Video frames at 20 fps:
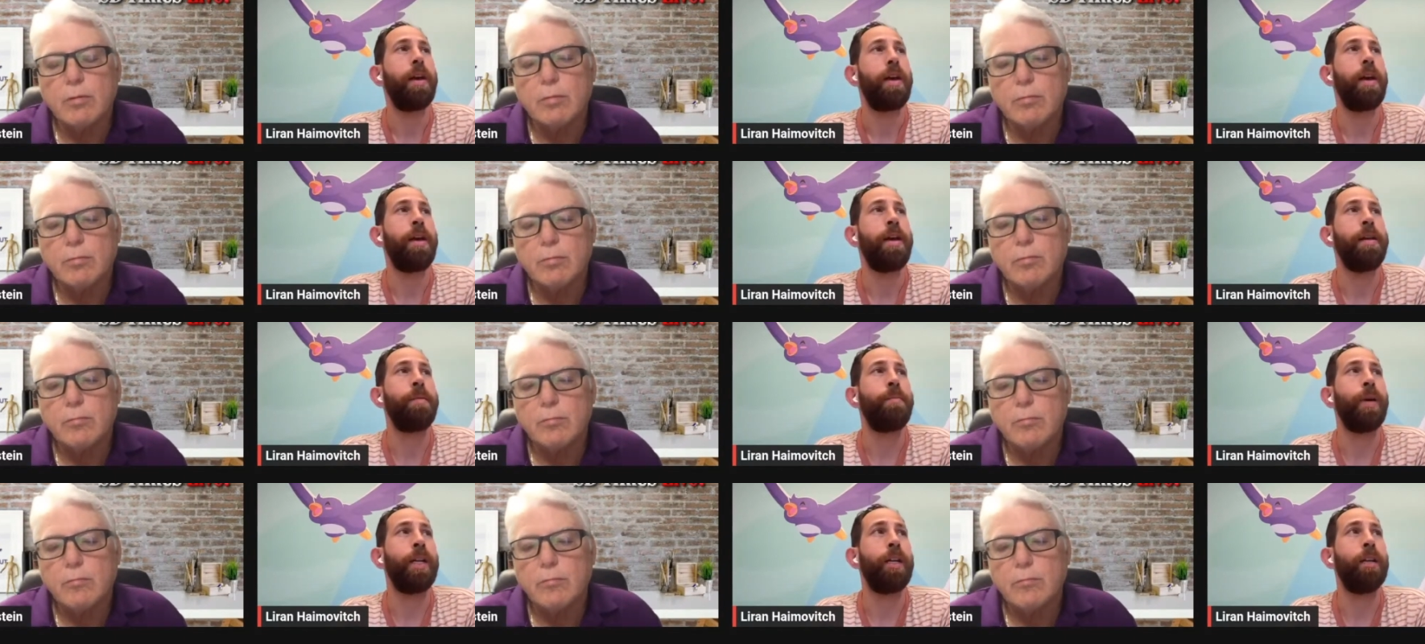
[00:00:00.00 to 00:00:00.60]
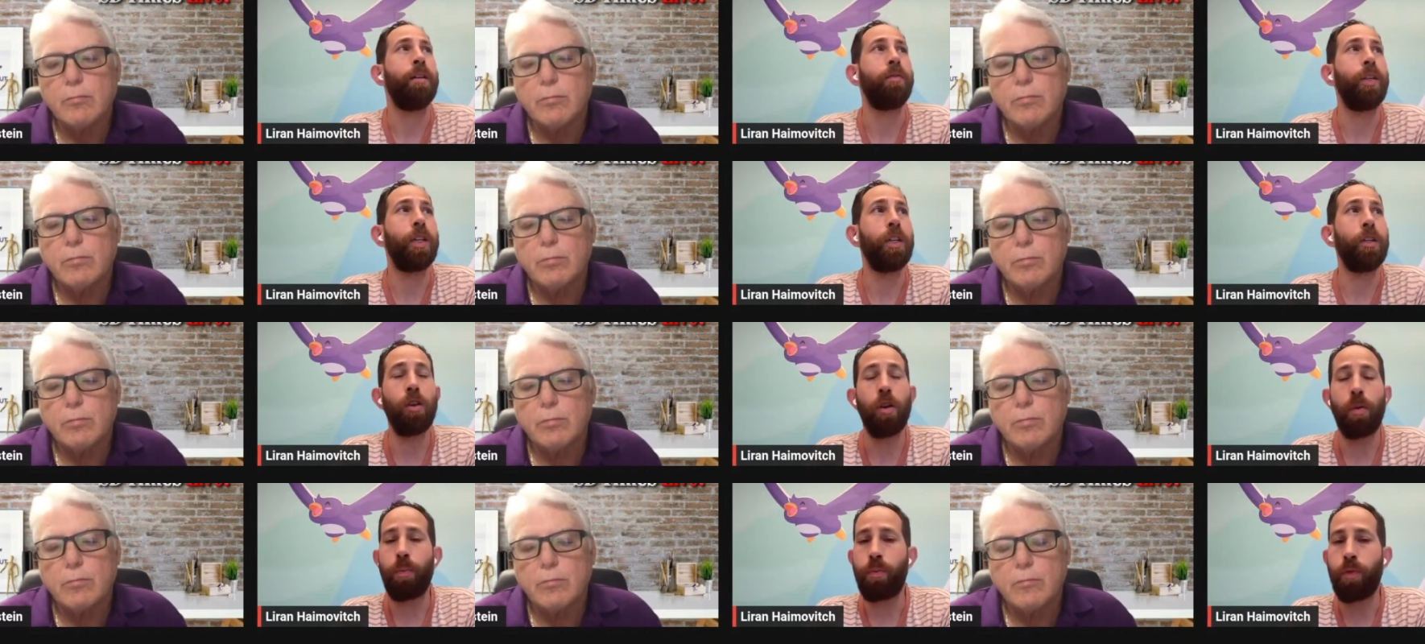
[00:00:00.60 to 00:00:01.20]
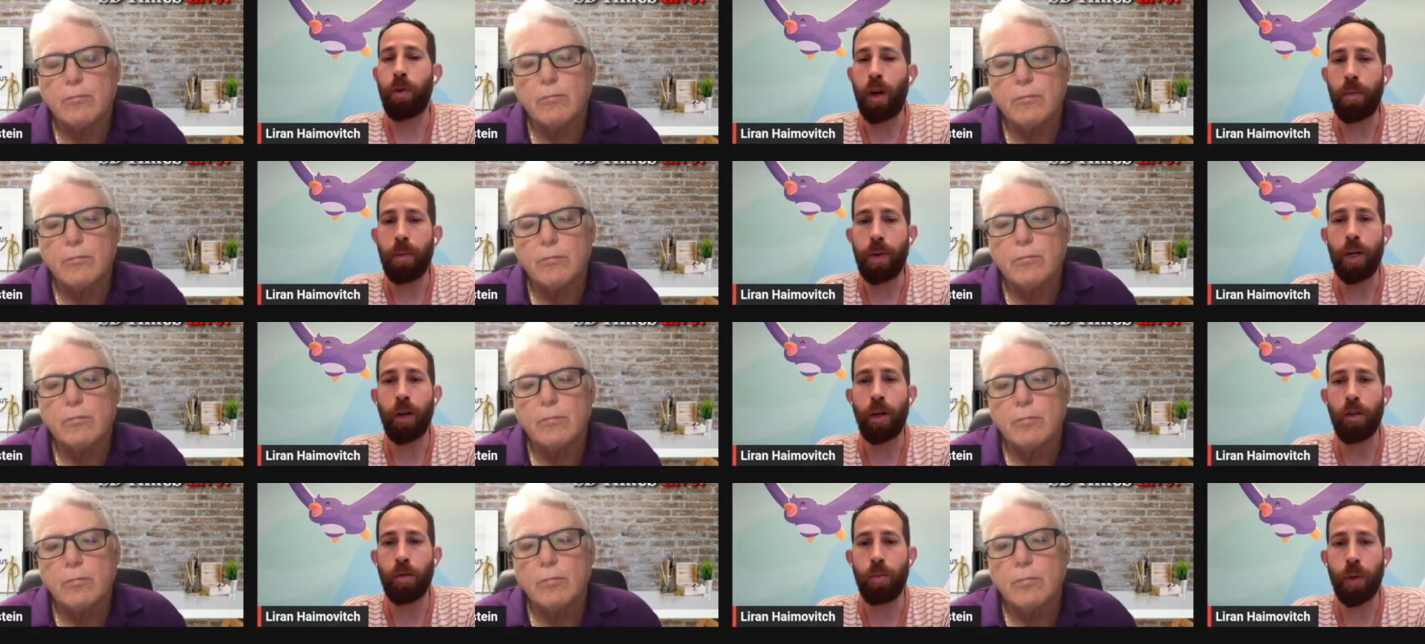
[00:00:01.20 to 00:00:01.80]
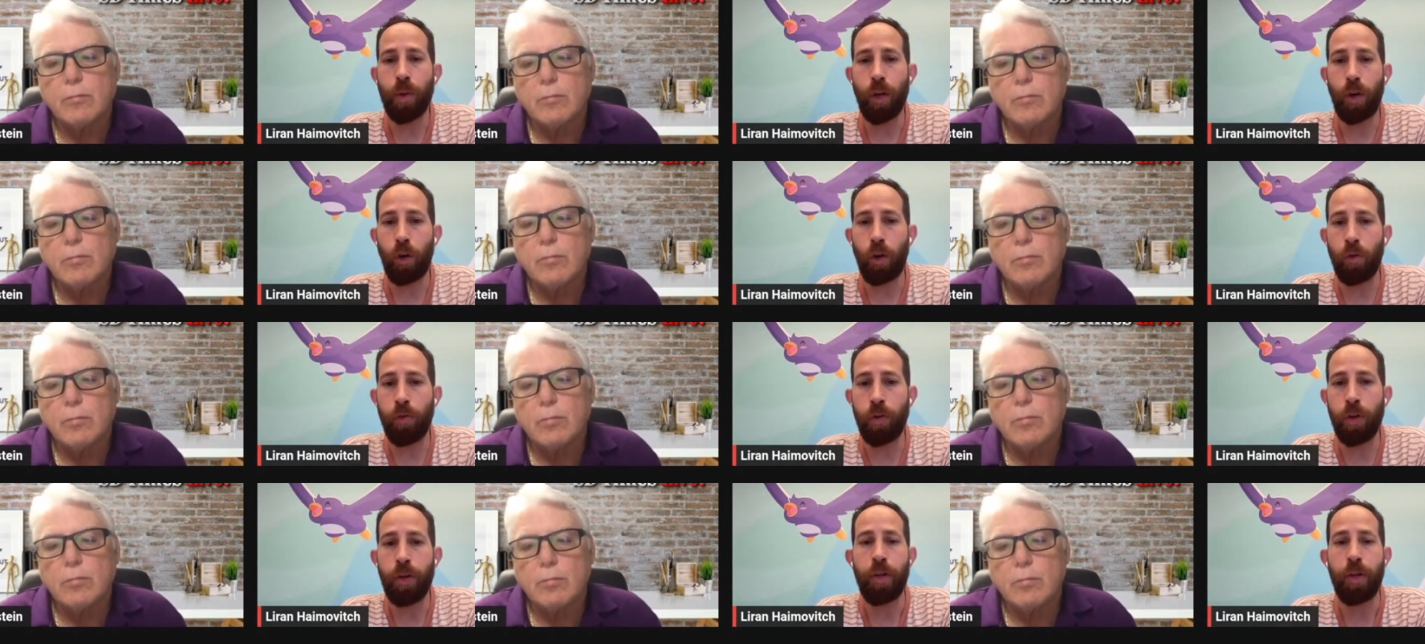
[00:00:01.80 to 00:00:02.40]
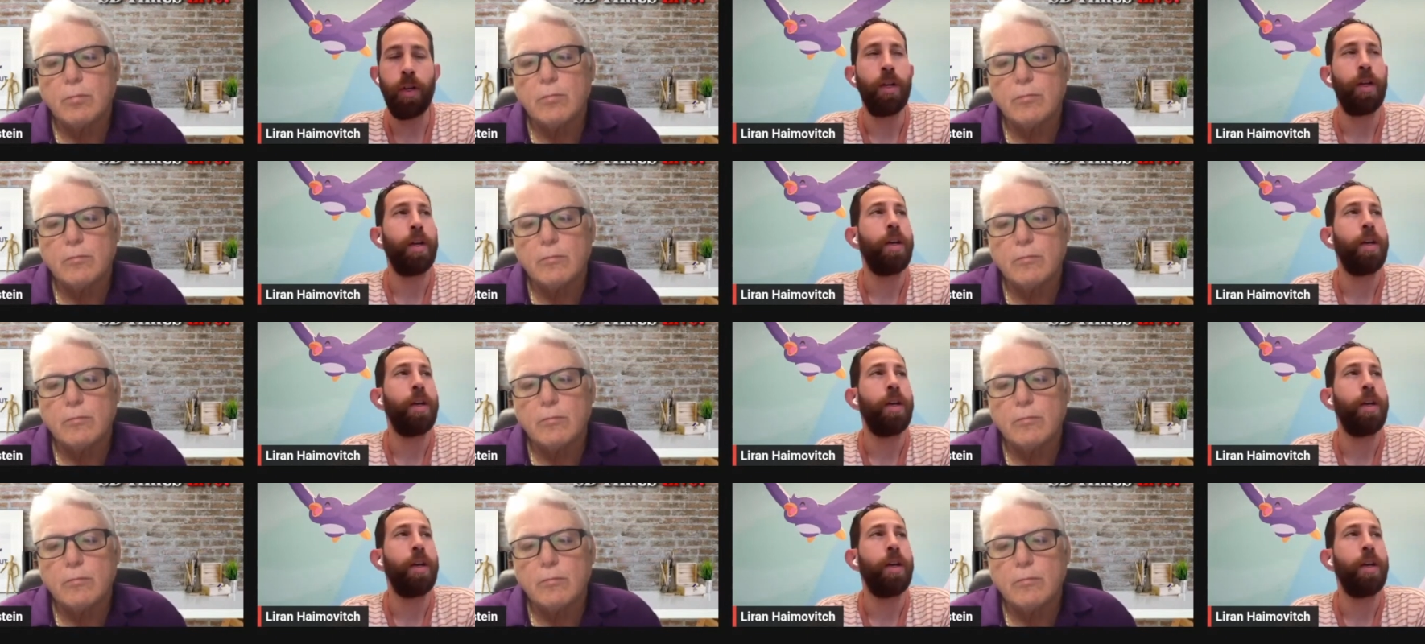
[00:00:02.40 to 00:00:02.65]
Speaker 1: And by the end of the year, you're probably going to be over.